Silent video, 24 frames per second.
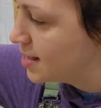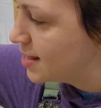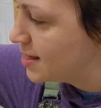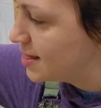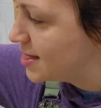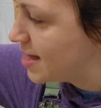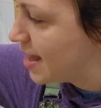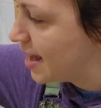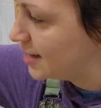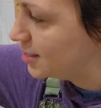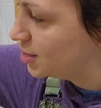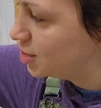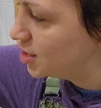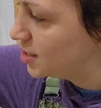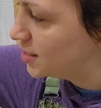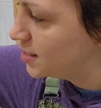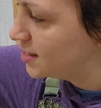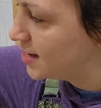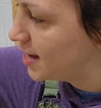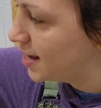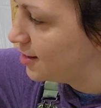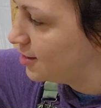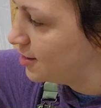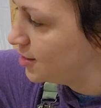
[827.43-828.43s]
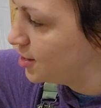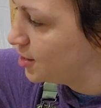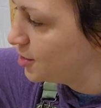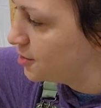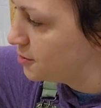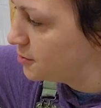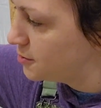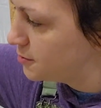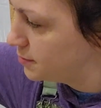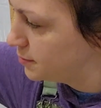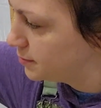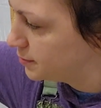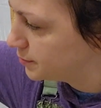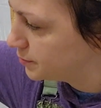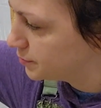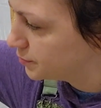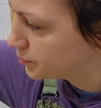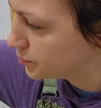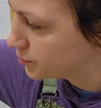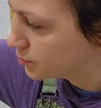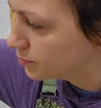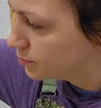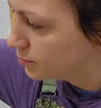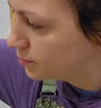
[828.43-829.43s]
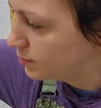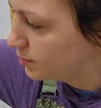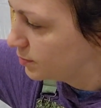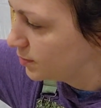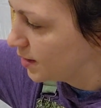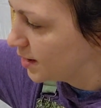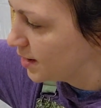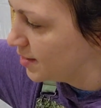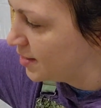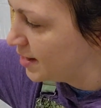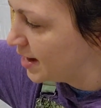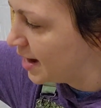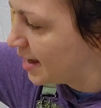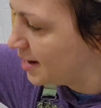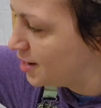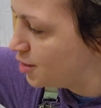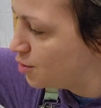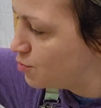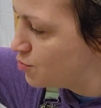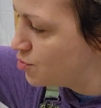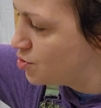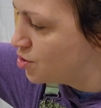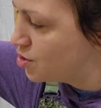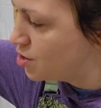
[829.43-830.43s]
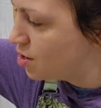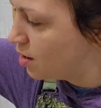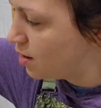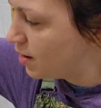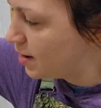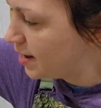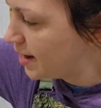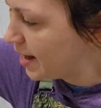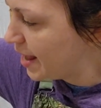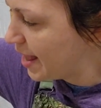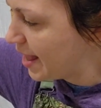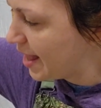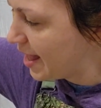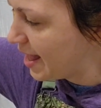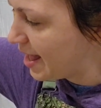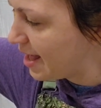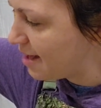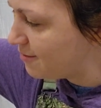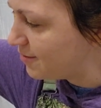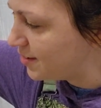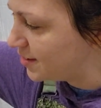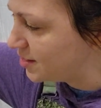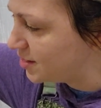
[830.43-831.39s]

That should tell you that I do not have a